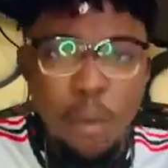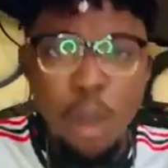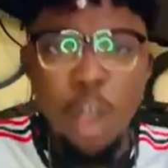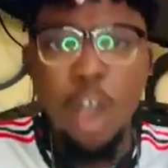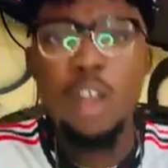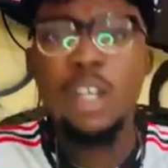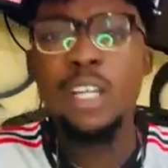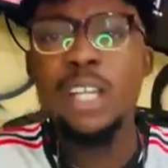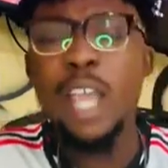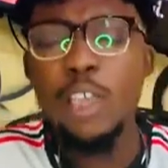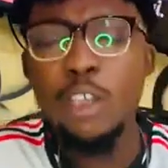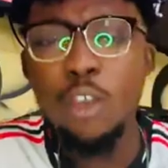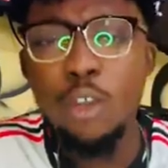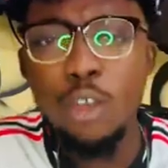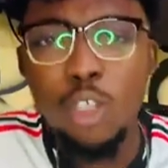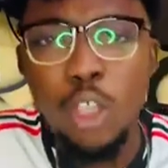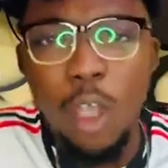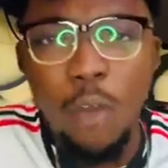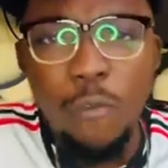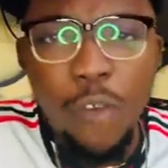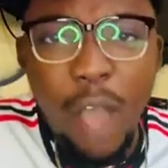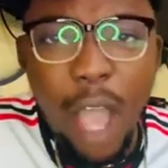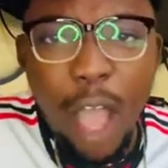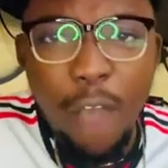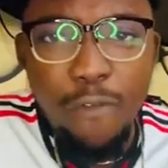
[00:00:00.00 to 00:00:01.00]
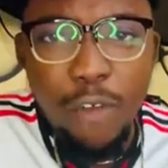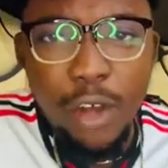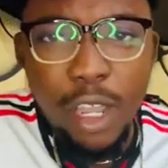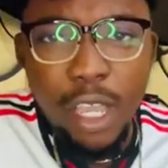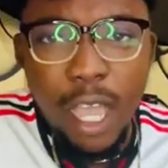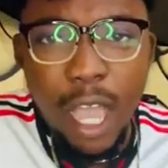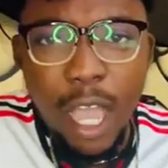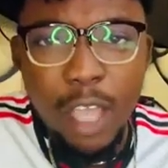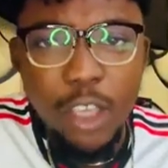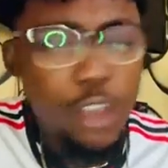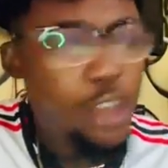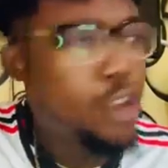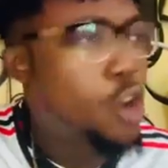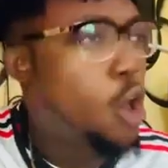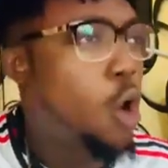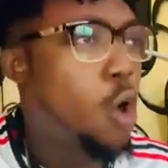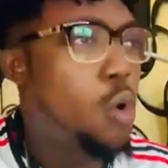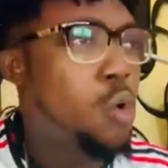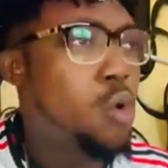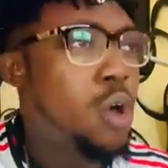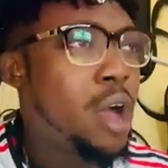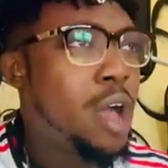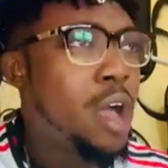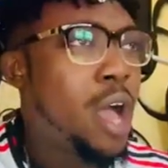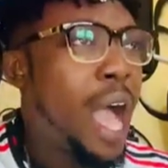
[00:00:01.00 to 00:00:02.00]
come on, the youth of Africa,
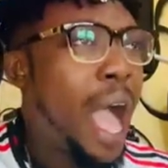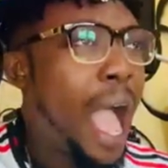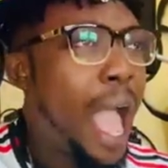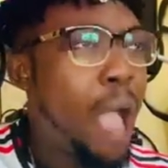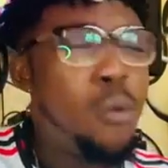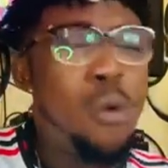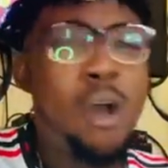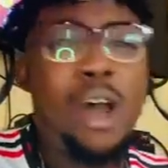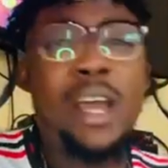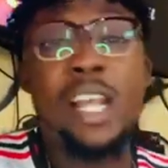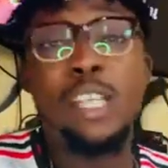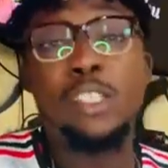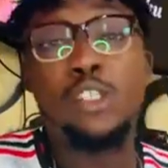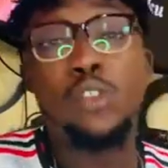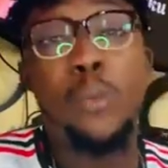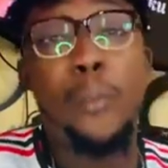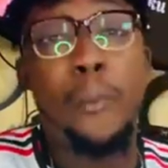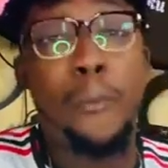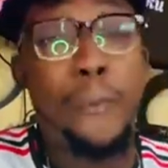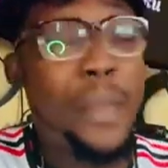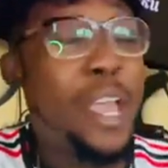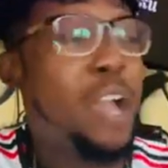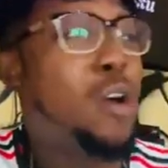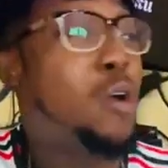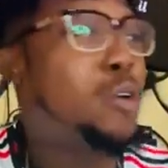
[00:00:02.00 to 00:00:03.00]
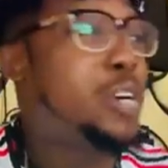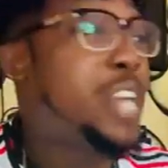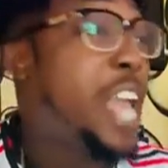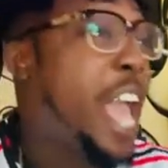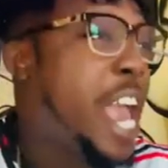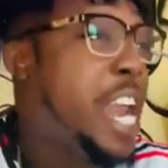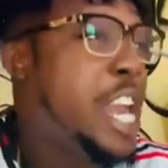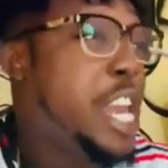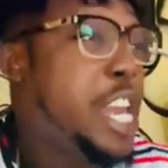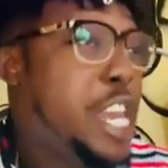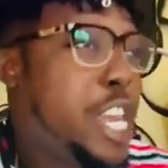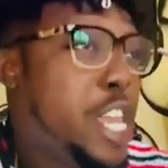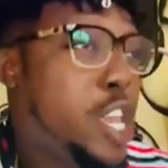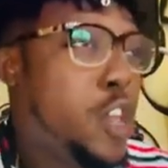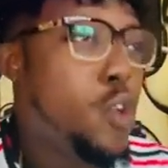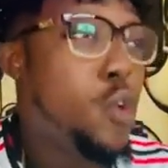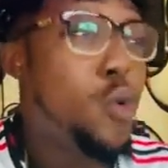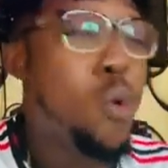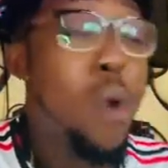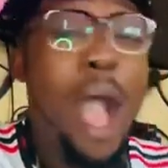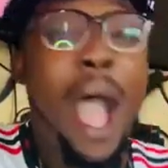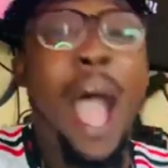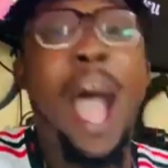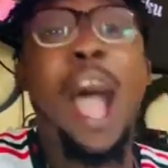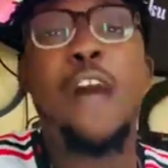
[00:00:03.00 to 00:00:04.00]
I want us to build a
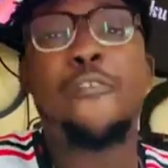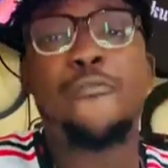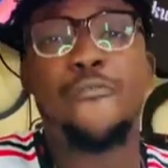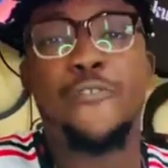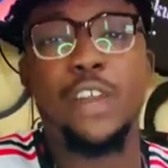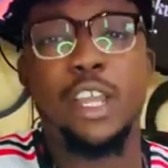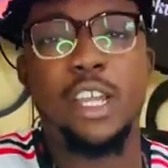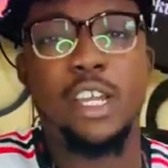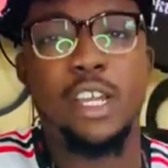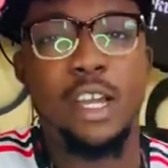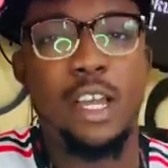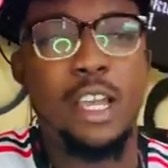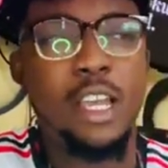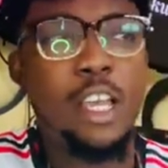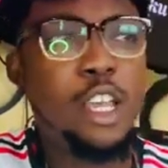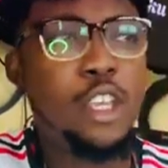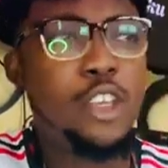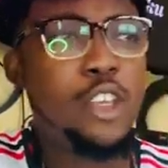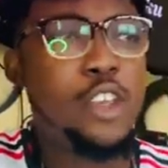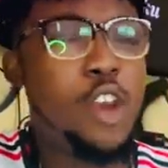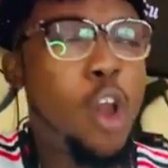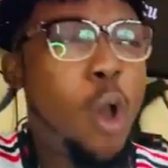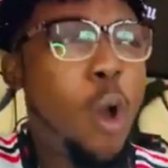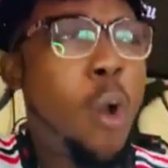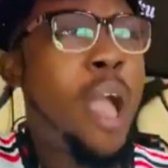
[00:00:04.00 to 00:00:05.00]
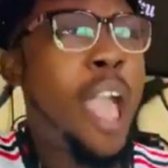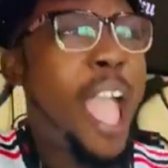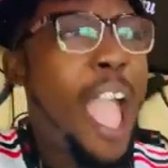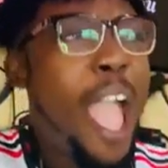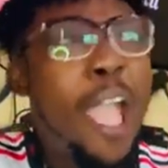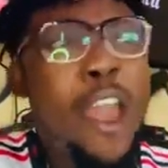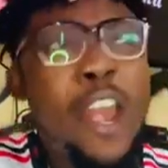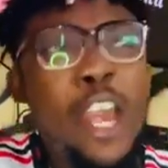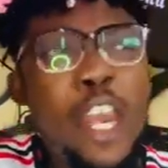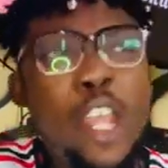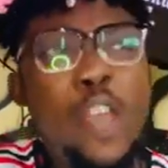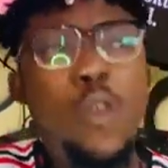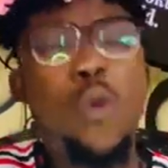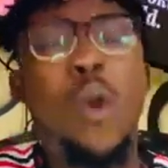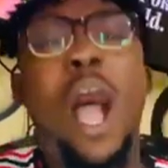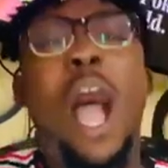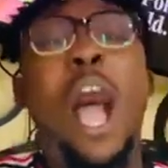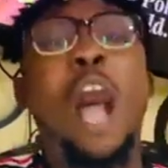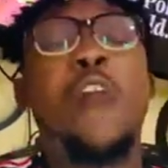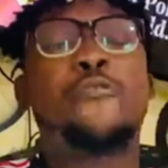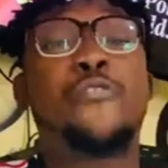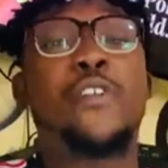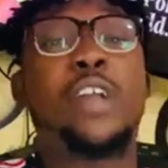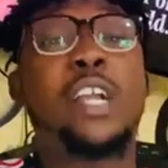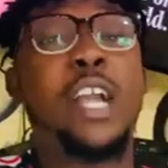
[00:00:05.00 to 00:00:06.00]
new Africa, a
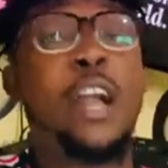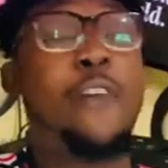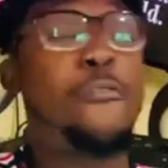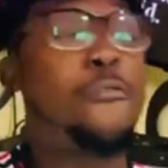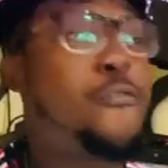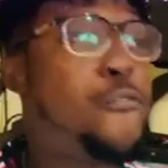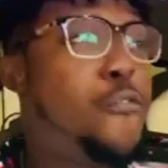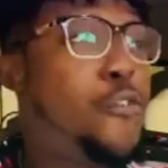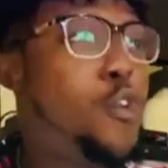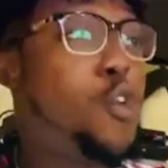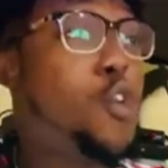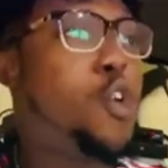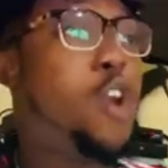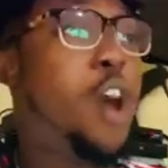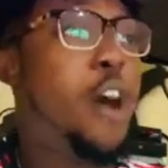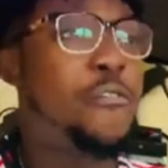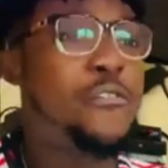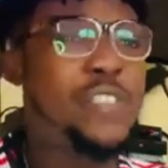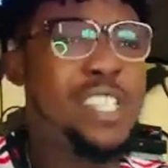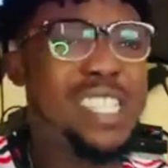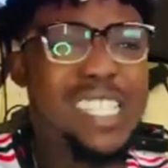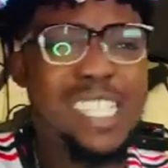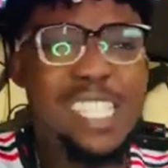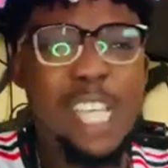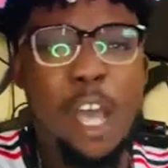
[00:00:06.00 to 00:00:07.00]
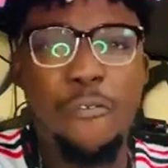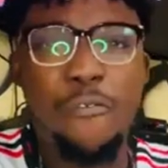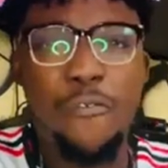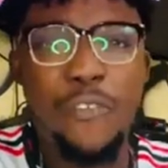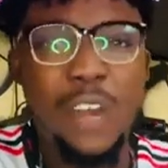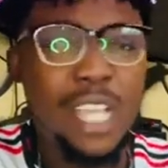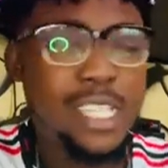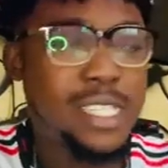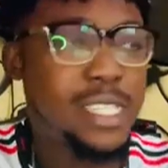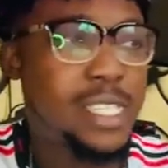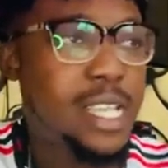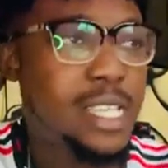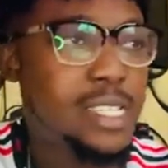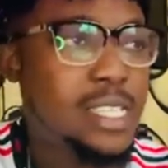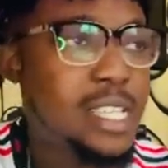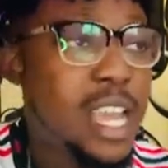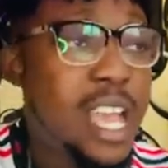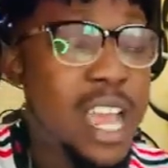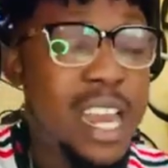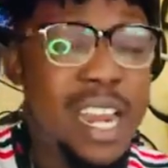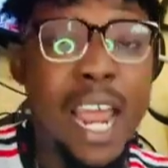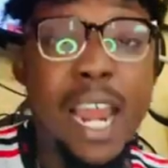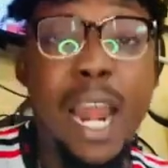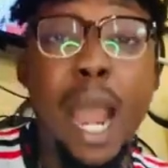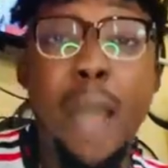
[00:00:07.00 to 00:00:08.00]
new Africa full of
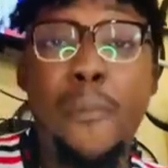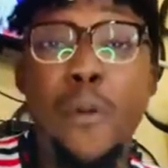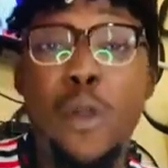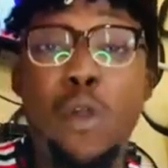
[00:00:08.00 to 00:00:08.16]
selflessness.